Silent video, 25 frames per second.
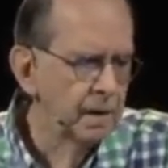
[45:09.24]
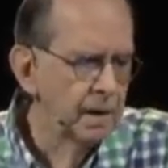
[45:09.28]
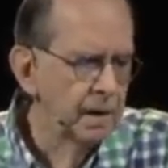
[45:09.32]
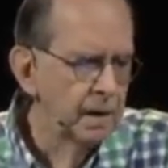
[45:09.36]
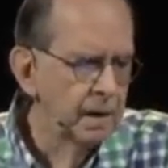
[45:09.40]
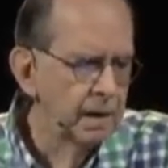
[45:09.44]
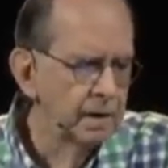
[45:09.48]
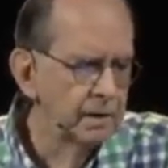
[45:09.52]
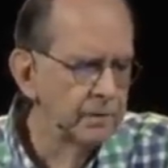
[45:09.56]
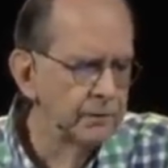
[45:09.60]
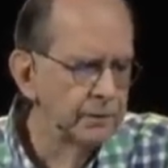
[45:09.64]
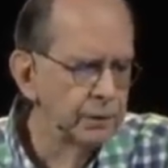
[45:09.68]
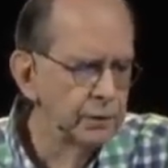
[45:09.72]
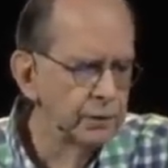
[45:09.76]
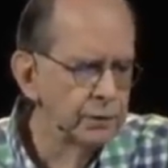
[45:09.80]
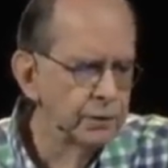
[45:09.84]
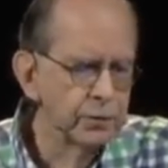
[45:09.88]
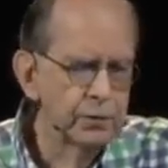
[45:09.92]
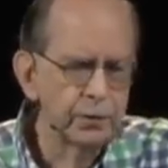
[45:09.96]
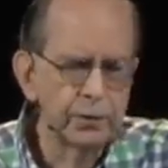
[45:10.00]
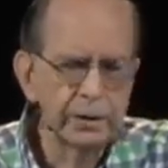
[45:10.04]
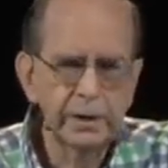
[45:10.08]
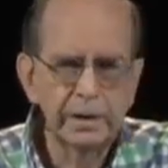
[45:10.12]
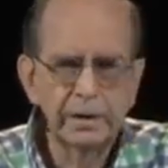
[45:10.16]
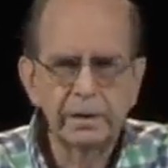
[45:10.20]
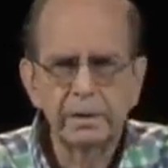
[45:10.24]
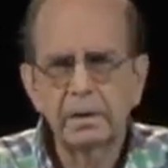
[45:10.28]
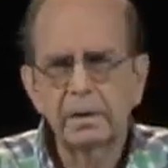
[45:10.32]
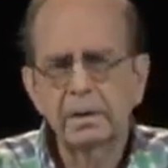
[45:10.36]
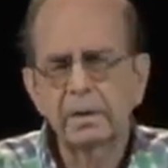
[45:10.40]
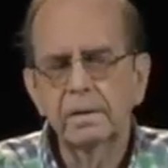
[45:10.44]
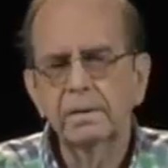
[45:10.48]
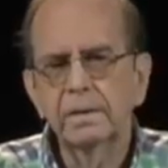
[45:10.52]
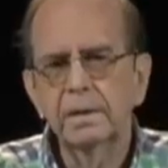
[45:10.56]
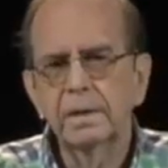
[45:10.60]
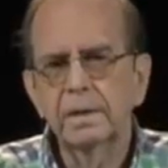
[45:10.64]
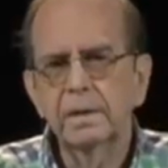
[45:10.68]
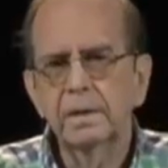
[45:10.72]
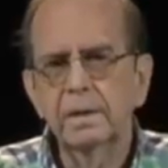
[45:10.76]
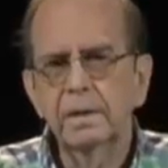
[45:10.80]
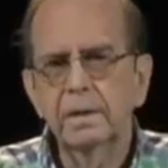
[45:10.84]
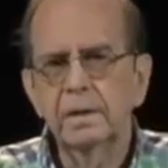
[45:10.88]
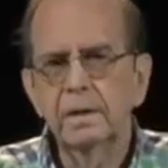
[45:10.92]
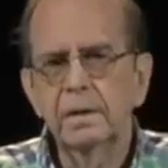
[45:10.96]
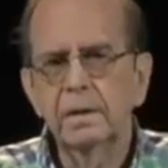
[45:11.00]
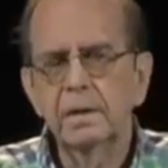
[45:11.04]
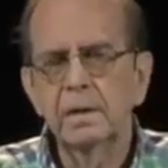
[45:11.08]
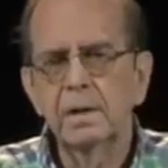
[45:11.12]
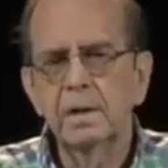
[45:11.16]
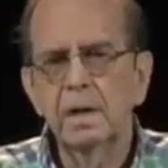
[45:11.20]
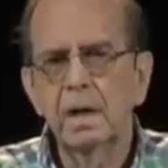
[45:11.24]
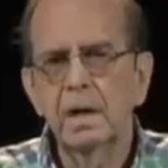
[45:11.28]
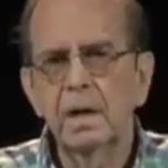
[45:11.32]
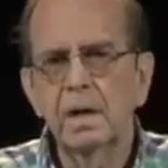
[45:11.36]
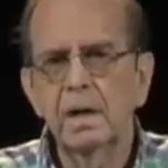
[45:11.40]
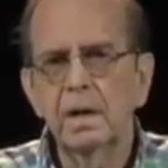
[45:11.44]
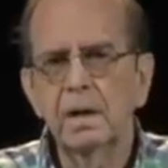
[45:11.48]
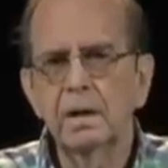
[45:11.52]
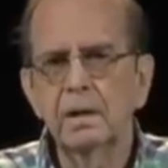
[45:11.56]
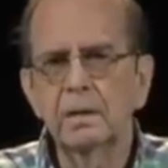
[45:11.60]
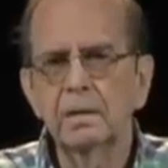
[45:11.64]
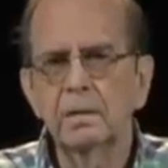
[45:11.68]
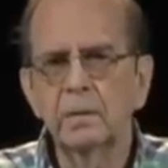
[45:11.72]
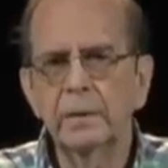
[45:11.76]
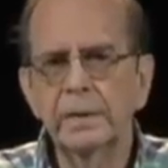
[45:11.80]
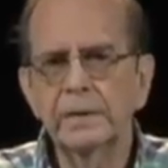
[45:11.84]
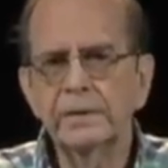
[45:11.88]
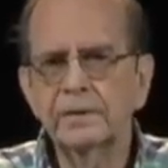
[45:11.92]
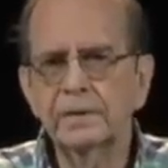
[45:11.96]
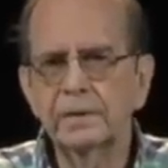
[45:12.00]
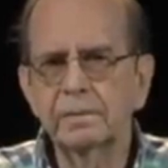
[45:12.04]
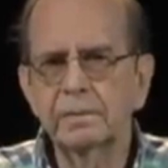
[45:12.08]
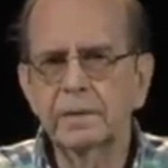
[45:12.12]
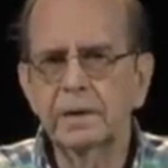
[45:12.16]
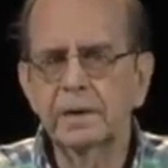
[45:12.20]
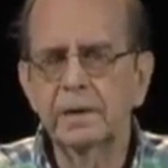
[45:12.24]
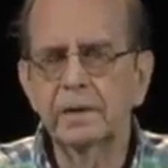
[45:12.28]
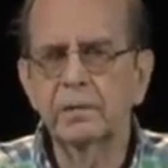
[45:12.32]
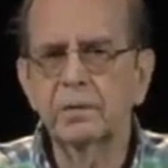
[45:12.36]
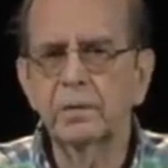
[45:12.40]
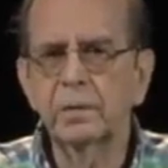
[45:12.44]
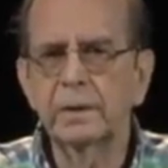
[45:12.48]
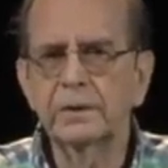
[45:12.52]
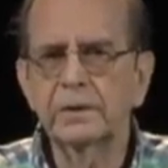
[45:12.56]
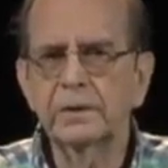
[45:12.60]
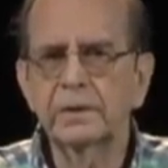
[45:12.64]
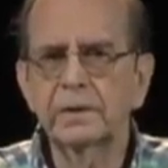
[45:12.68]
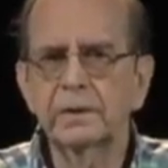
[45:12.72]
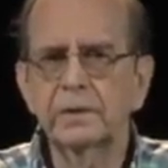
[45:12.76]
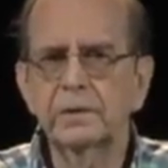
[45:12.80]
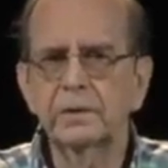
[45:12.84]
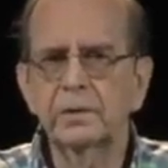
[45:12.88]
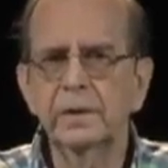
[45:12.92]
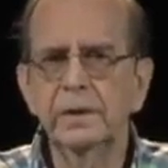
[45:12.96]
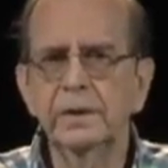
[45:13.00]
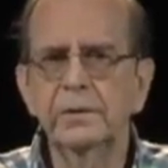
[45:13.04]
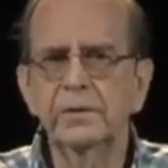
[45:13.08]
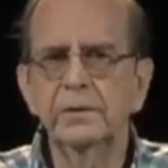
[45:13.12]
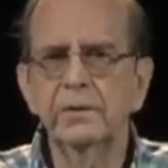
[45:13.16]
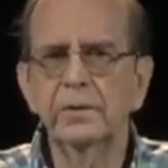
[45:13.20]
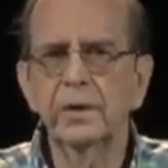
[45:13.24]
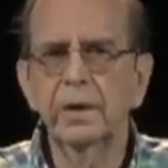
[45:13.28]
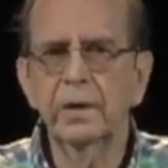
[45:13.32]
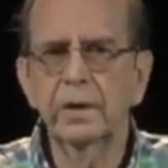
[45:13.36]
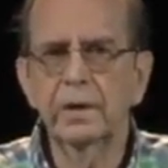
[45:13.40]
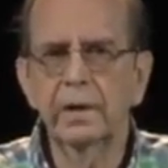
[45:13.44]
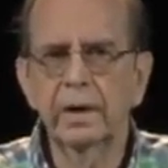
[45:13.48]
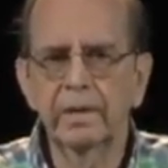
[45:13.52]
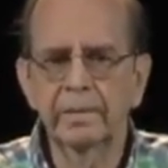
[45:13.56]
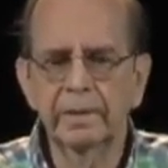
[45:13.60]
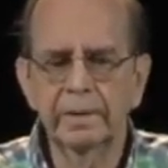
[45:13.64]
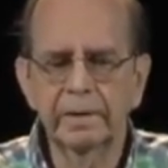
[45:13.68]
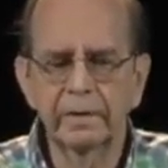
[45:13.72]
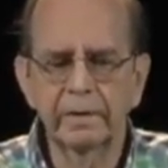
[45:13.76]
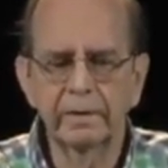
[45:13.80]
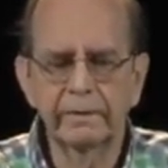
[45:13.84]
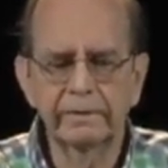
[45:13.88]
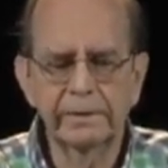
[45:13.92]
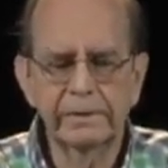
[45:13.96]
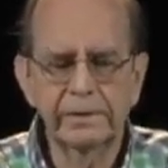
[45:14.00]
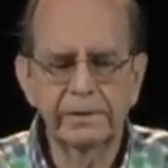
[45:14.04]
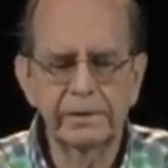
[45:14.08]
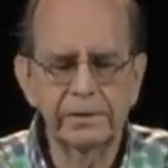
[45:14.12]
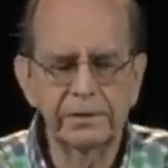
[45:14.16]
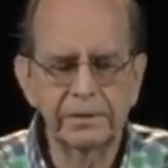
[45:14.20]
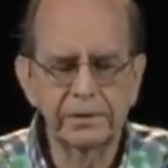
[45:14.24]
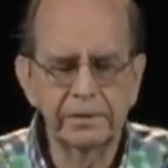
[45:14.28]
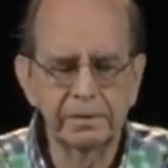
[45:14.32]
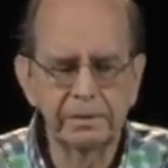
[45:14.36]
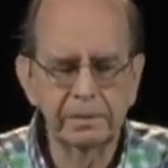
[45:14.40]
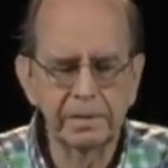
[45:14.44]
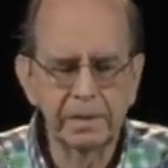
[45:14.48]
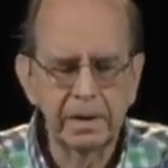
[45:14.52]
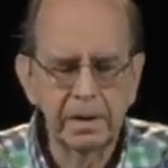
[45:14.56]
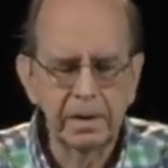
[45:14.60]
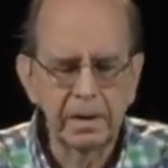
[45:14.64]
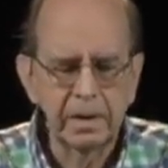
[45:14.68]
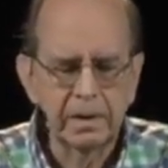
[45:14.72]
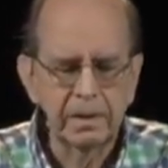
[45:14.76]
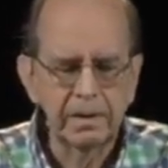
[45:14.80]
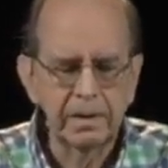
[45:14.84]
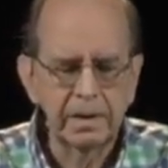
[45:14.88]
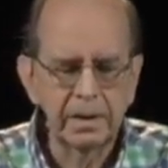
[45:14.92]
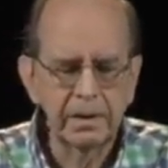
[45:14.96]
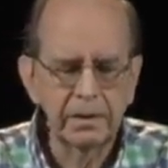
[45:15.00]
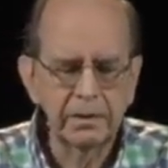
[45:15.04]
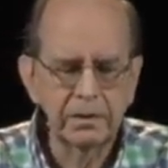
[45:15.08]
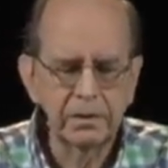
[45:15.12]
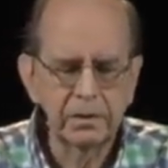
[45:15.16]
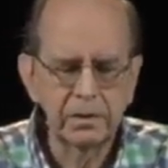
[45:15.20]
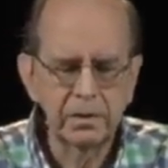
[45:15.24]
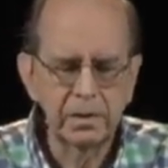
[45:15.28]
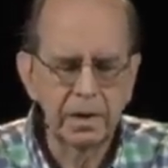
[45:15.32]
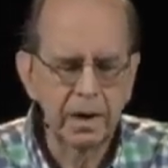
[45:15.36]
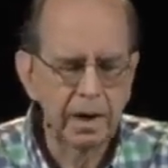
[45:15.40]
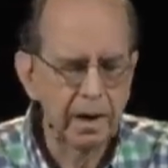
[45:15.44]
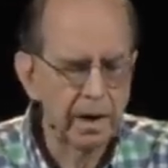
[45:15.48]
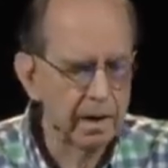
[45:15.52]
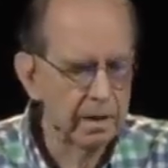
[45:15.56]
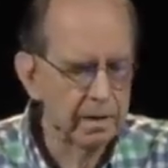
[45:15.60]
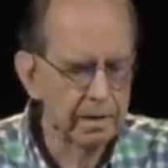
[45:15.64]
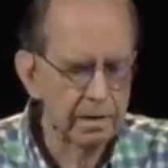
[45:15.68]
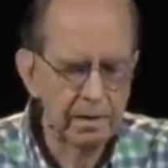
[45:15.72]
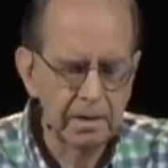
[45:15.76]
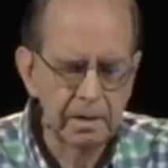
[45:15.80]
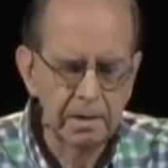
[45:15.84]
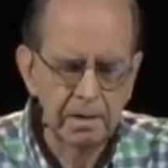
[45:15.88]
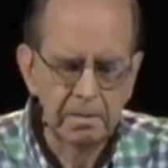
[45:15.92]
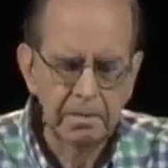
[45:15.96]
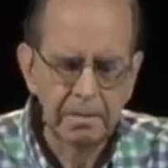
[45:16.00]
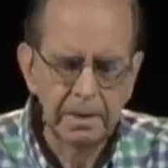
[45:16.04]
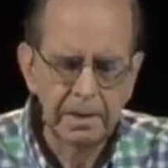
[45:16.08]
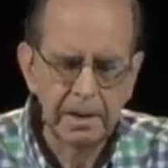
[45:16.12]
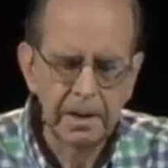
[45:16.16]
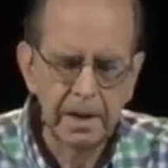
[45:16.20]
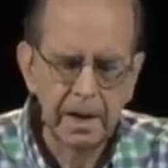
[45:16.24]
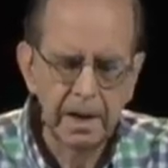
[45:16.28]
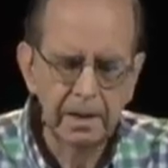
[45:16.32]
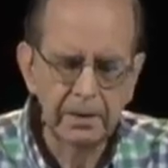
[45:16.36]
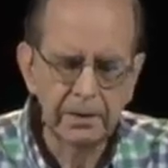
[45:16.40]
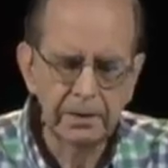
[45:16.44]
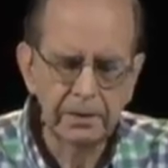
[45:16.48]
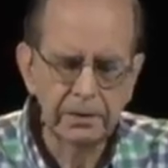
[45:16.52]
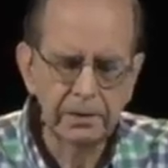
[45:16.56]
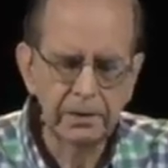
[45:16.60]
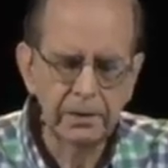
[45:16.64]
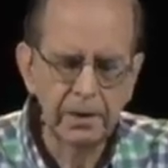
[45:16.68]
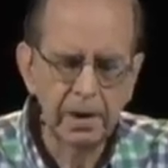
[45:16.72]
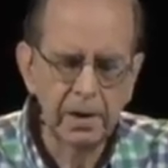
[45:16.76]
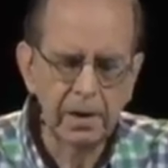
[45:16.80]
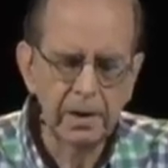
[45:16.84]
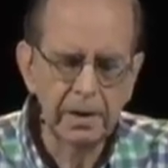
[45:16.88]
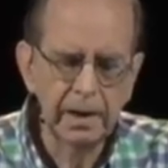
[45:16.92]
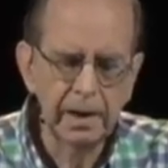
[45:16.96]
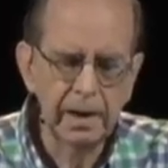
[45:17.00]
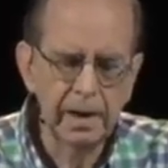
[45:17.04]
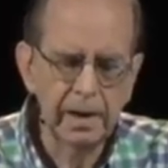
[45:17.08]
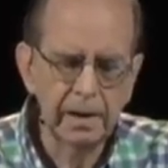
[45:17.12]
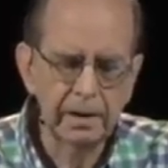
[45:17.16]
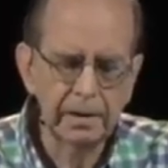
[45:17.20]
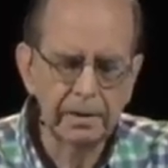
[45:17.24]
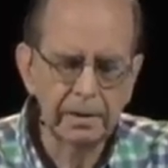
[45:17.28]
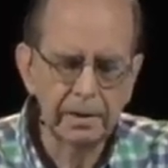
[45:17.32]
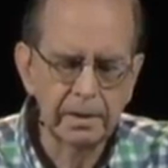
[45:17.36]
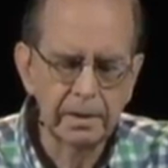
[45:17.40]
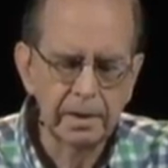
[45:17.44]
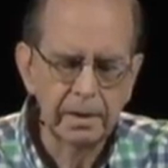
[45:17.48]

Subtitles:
if you treat the wisdom teeth, which treats your autonomic nervous system, then you can begin to knock out,